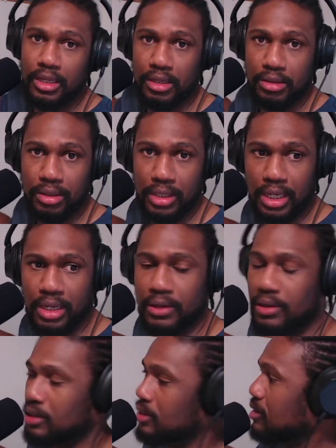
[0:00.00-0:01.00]
Okay?
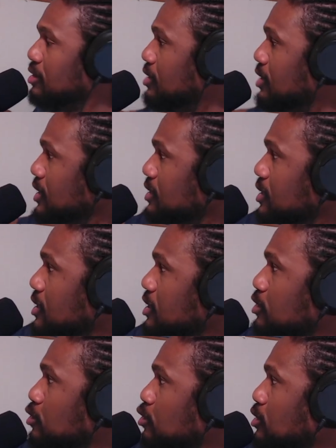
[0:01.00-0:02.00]
This
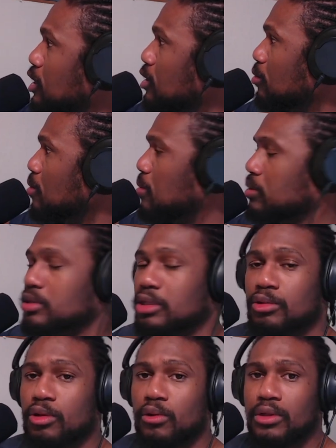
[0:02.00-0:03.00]
is the Ten Commandments in
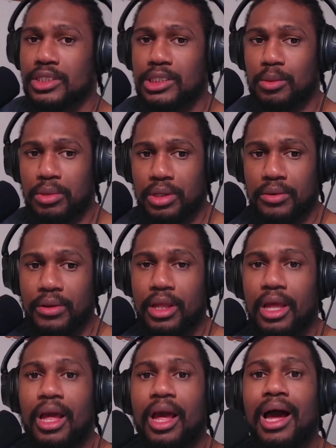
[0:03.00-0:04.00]
the New Testament.
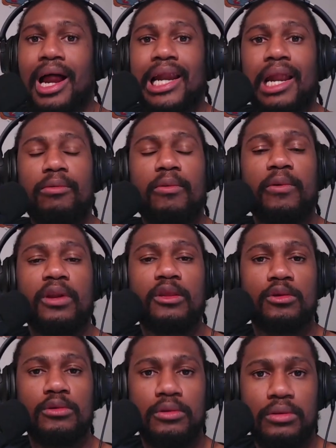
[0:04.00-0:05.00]
Let me read it
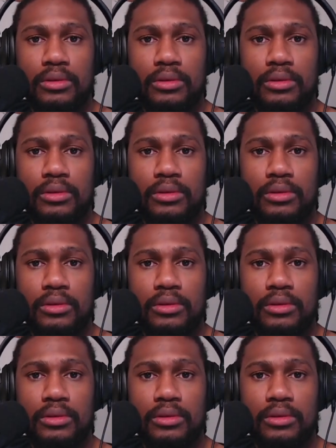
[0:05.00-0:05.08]
to you.